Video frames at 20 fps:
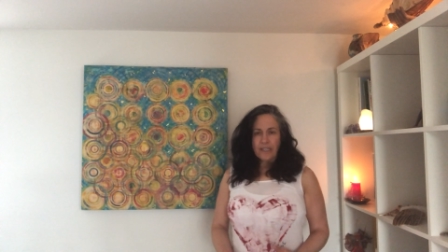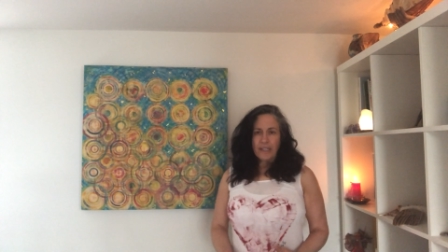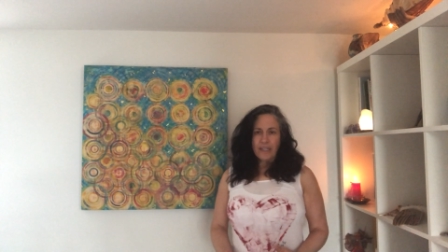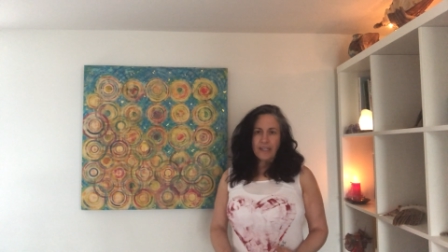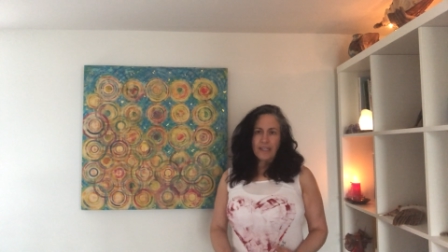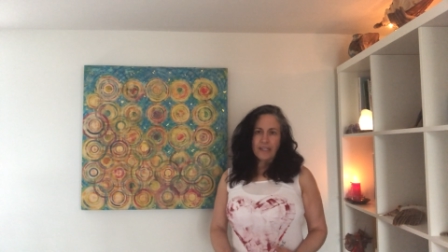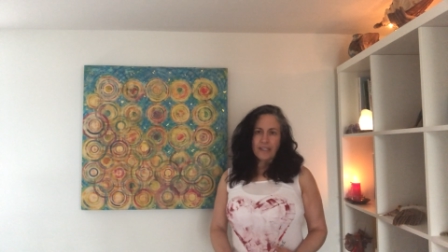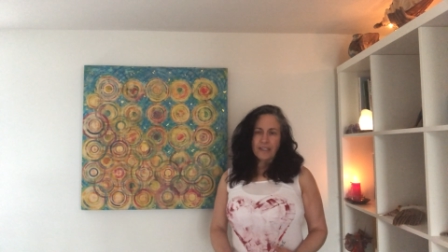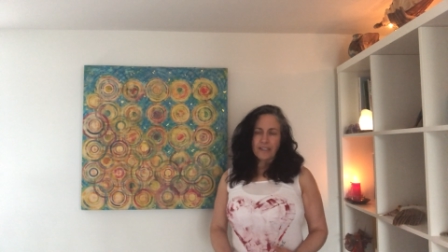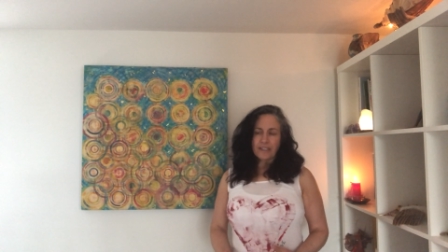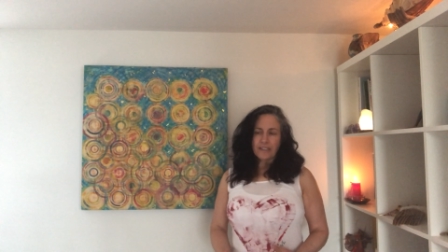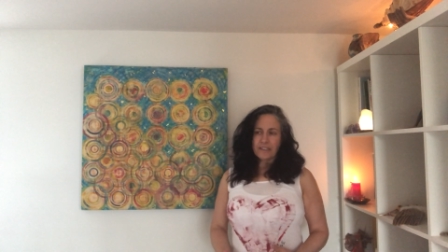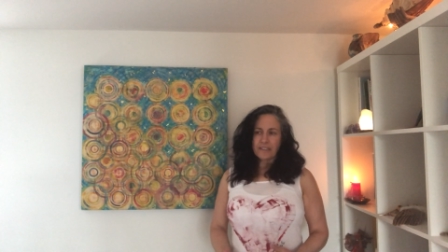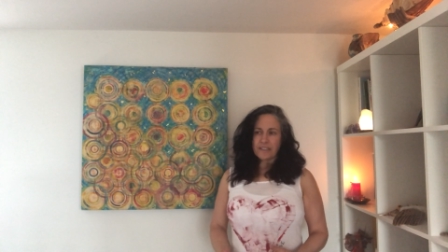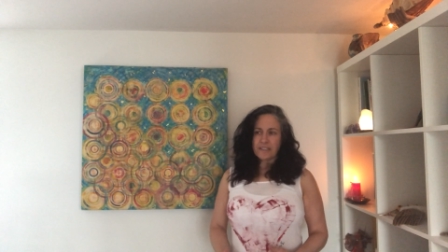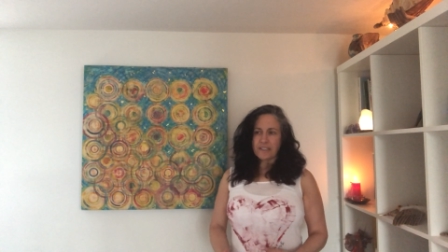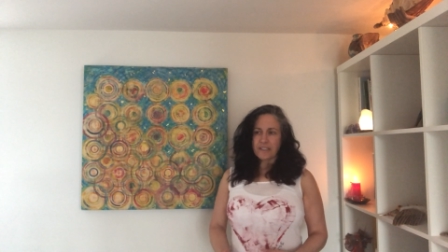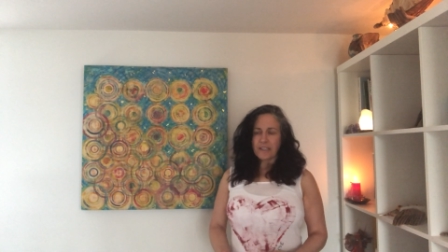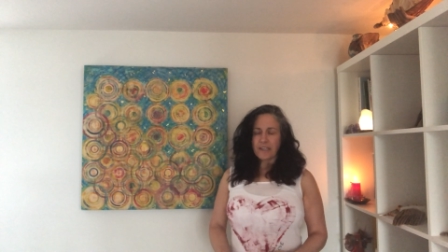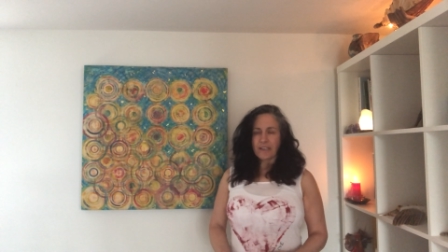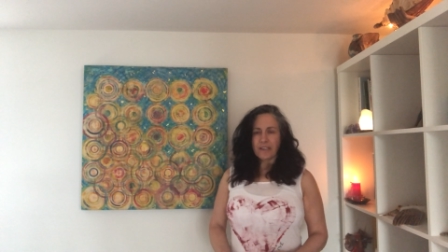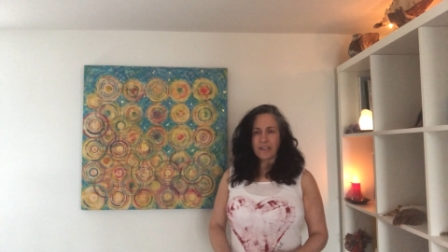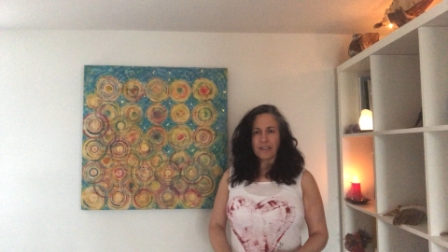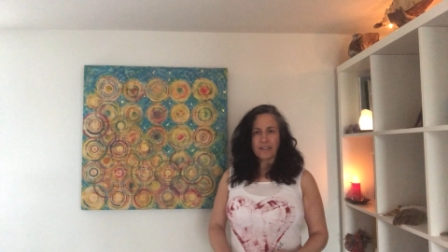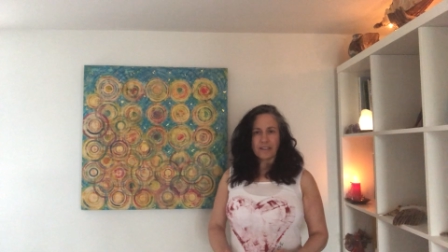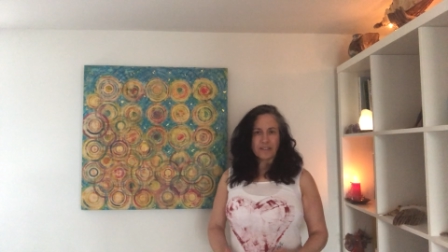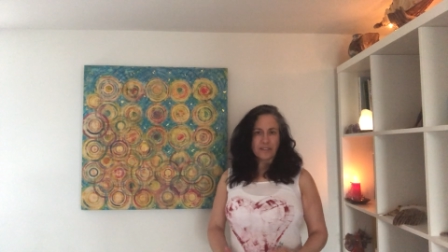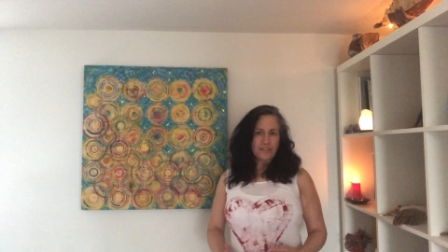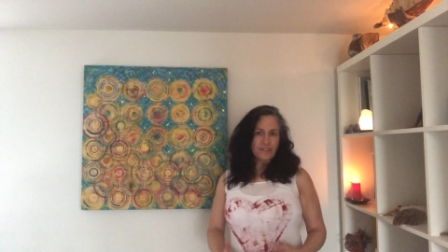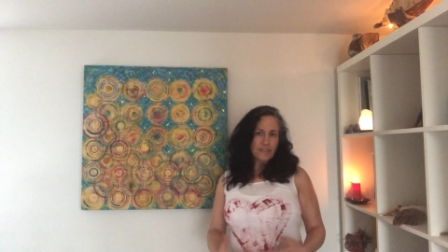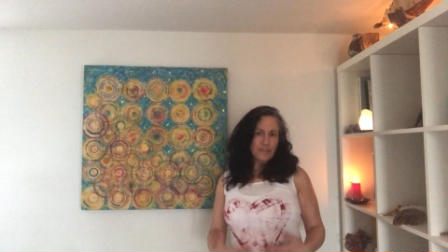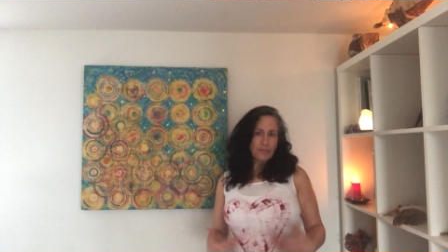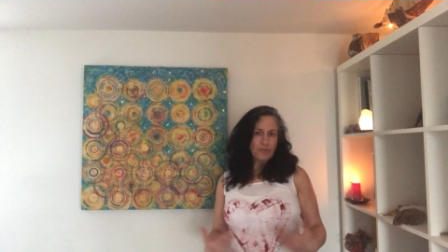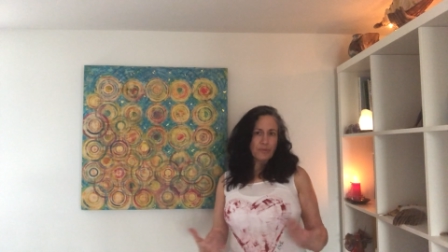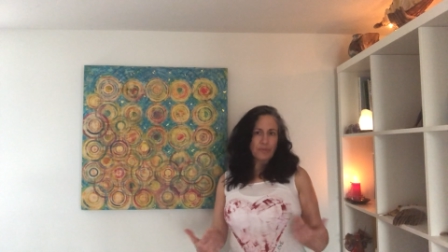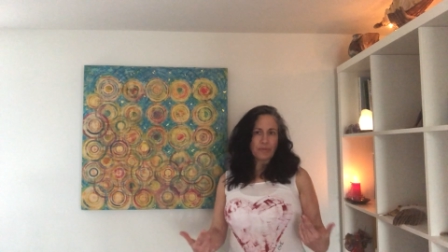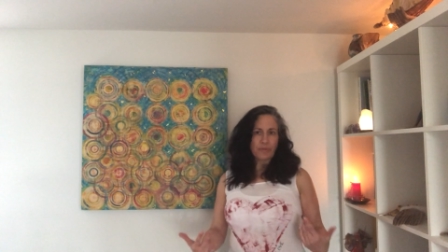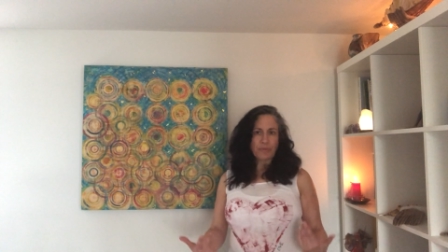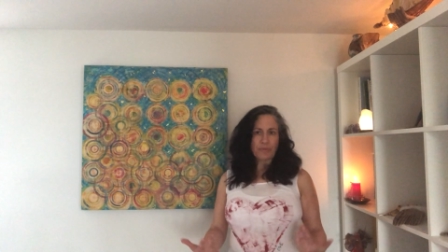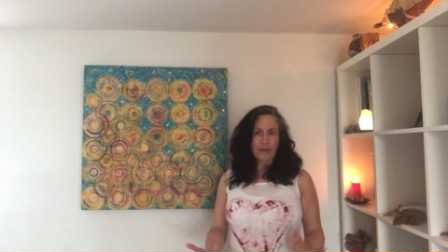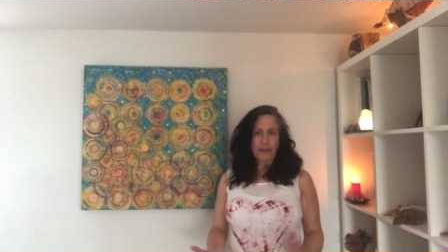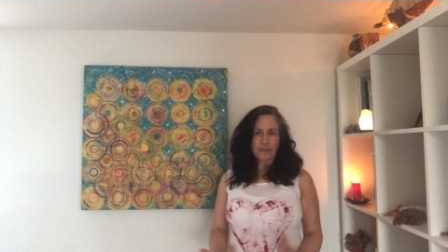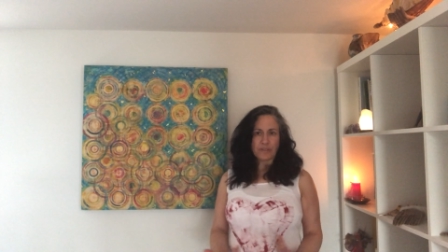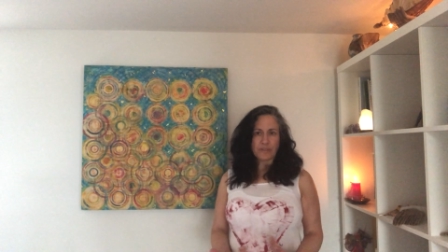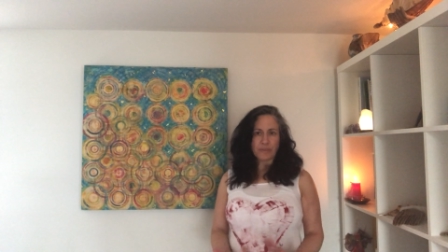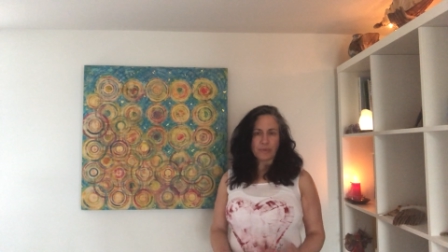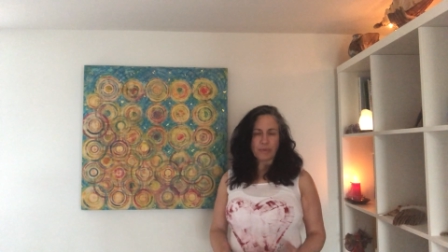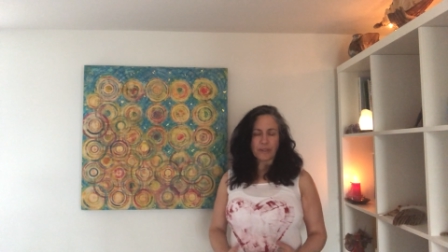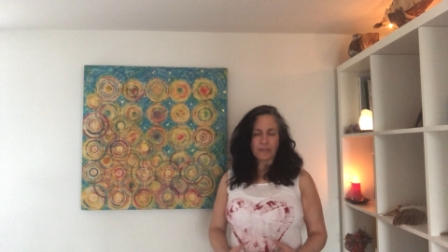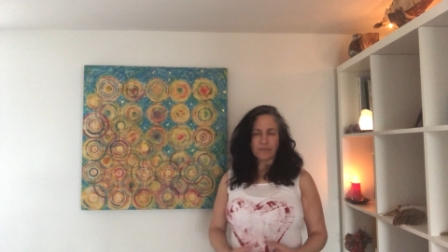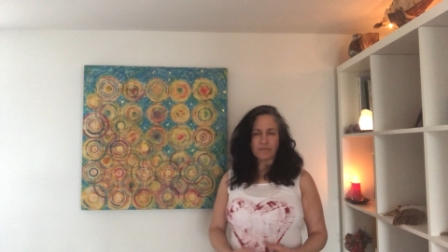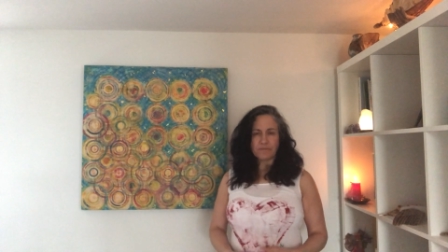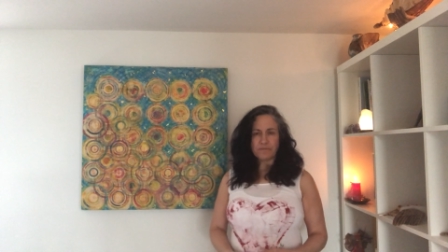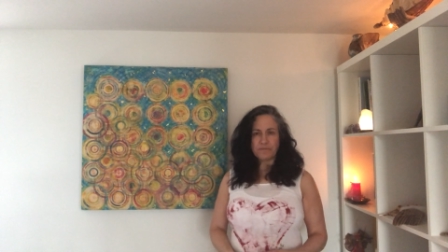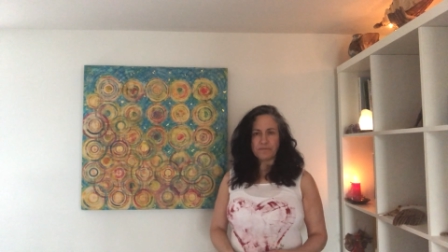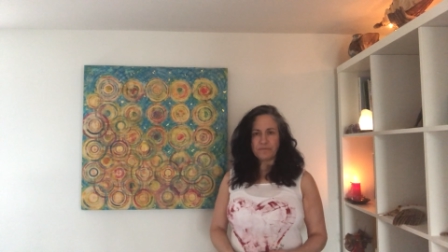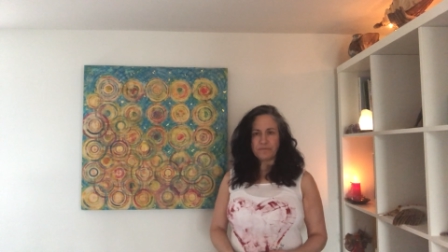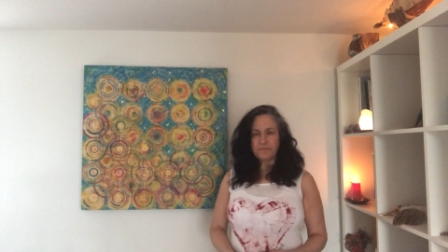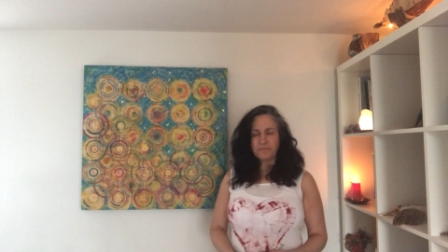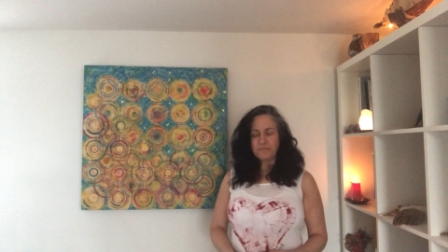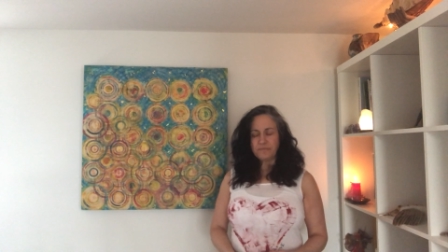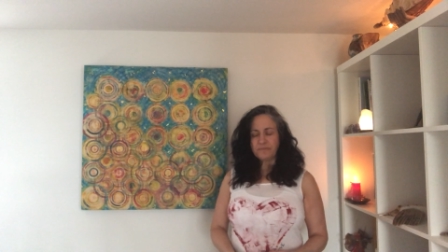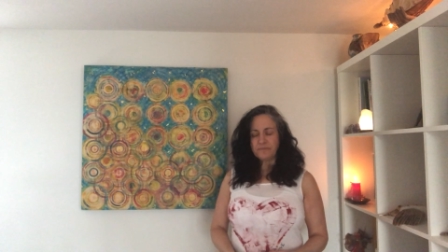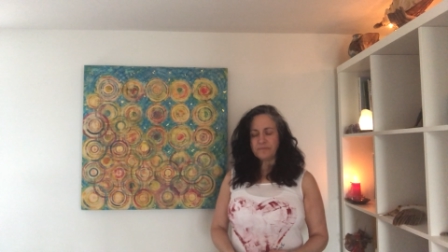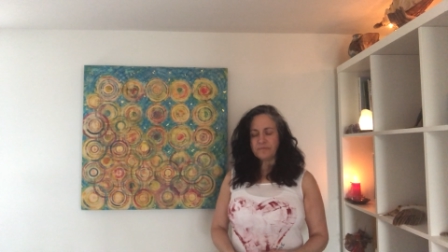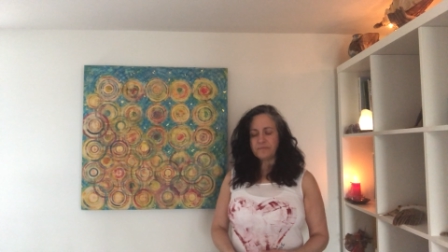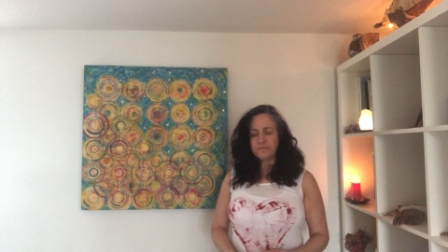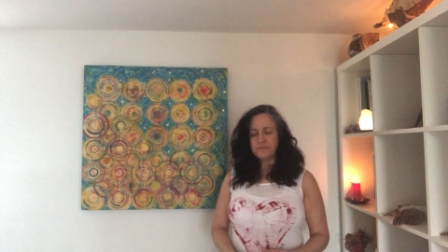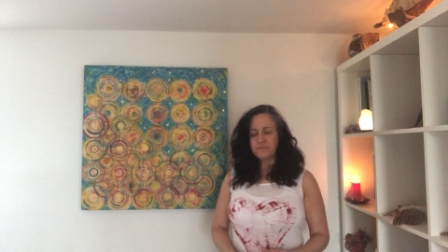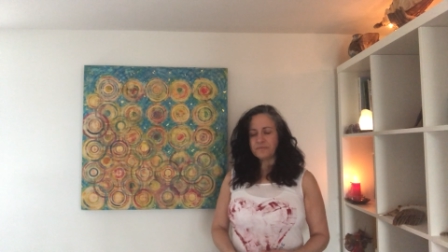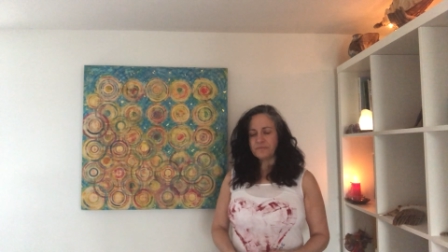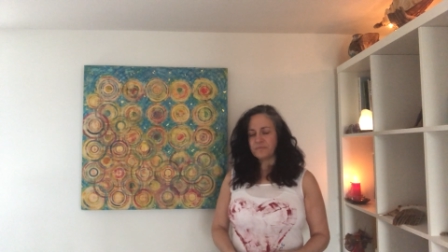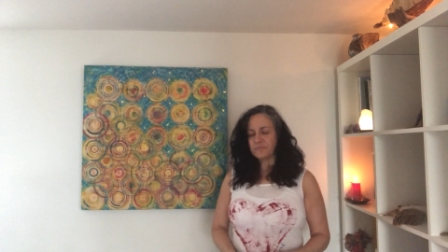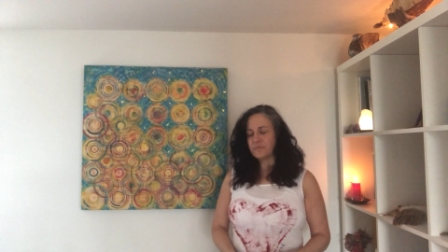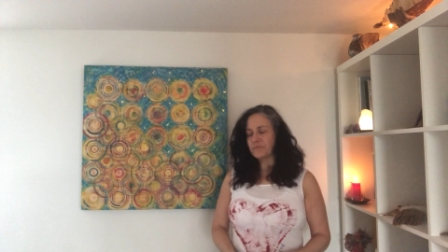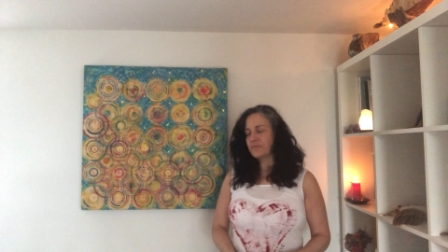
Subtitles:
and to move around a bit.